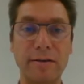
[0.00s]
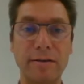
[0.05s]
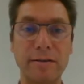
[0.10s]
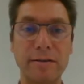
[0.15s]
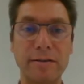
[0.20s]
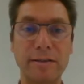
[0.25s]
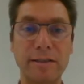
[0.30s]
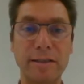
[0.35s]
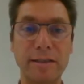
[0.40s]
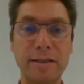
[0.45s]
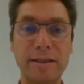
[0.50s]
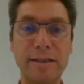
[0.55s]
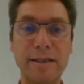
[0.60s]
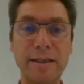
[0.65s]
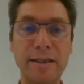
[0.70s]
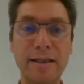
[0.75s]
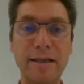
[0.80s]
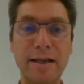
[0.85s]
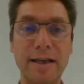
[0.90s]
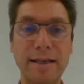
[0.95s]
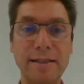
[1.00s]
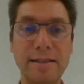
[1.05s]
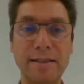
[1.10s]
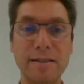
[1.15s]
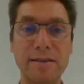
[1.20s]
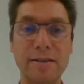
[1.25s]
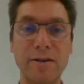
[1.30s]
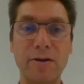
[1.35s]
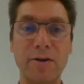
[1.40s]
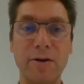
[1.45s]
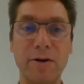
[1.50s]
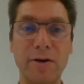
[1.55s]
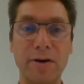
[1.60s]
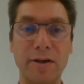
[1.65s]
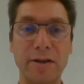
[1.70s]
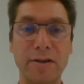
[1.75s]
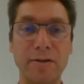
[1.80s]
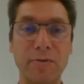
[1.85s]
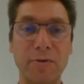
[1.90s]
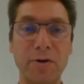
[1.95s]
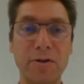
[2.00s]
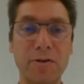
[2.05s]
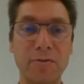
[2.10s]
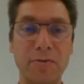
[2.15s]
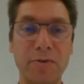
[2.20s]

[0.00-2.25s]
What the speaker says: the key lessons learned?